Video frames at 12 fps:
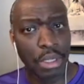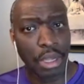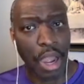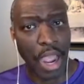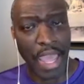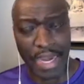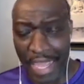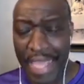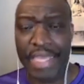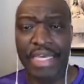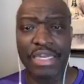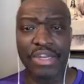All right, and
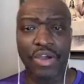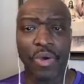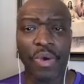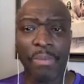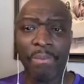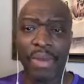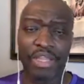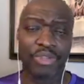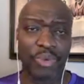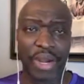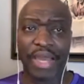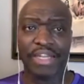they couldn't go a
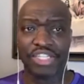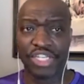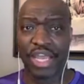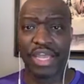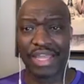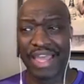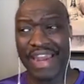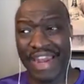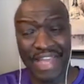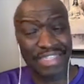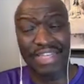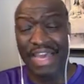month without a check. And
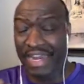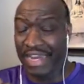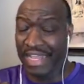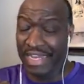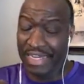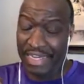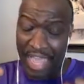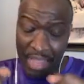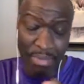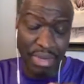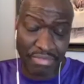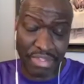that's not an
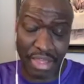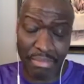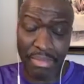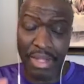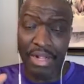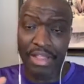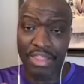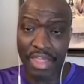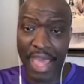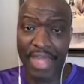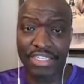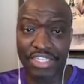indictment of them.
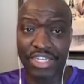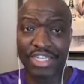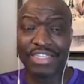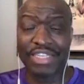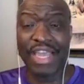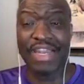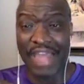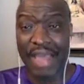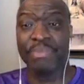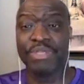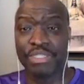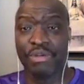That's just saying
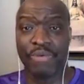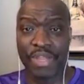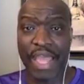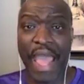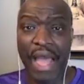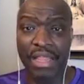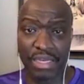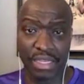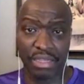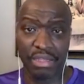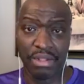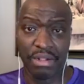that was the reality
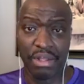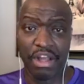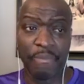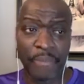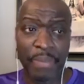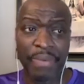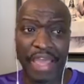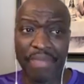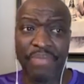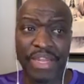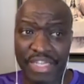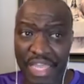of people that
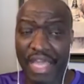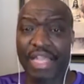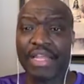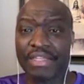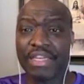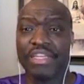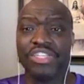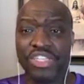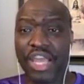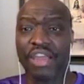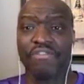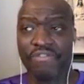have been collecting a
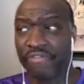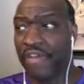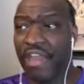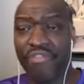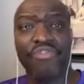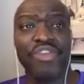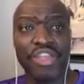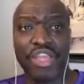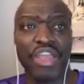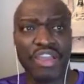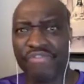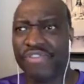check every
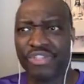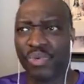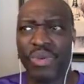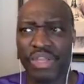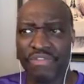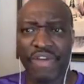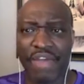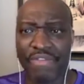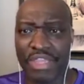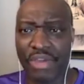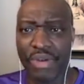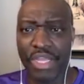year for 25
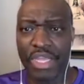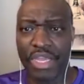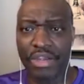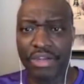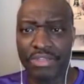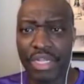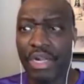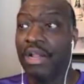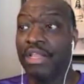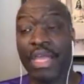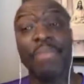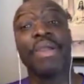or 30 years.
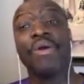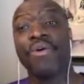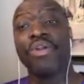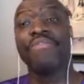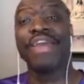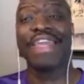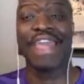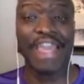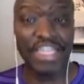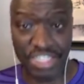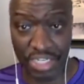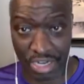They've been going on
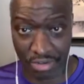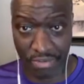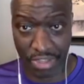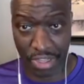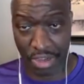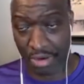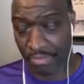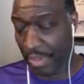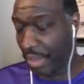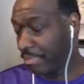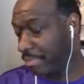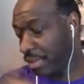vacation every year.
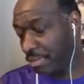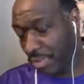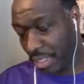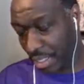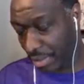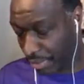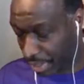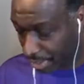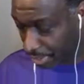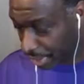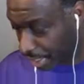We ain't gonna get on